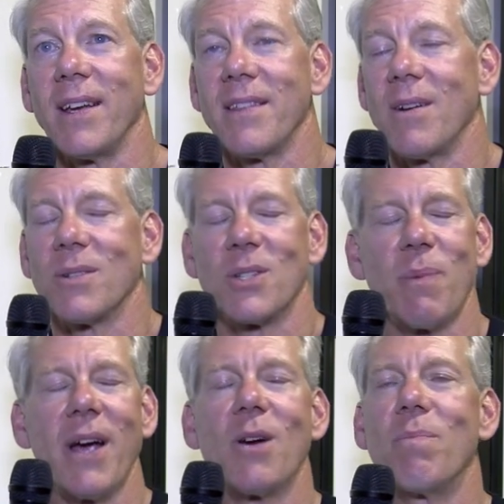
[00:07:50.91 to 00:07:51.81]
and they're
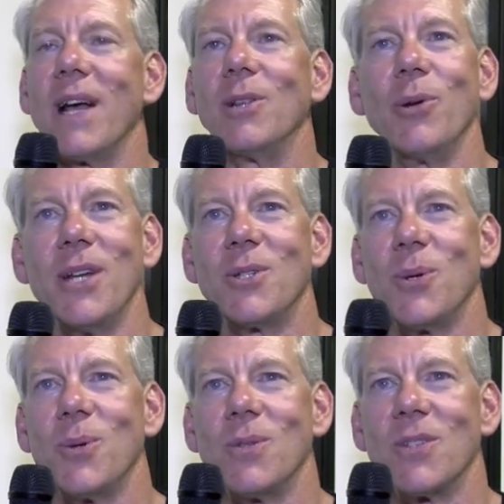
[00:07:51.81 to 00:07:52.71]
inspired by Looney
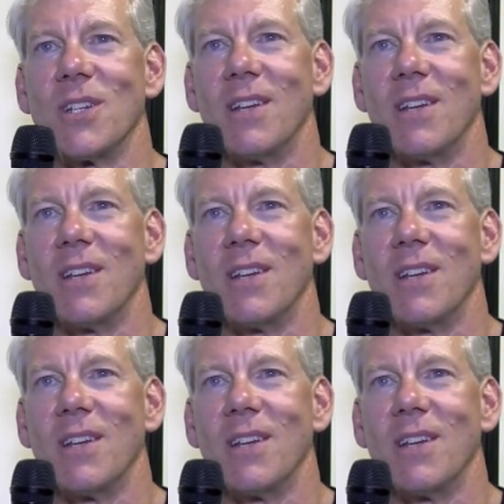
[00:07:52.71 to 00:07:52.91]
Tunes.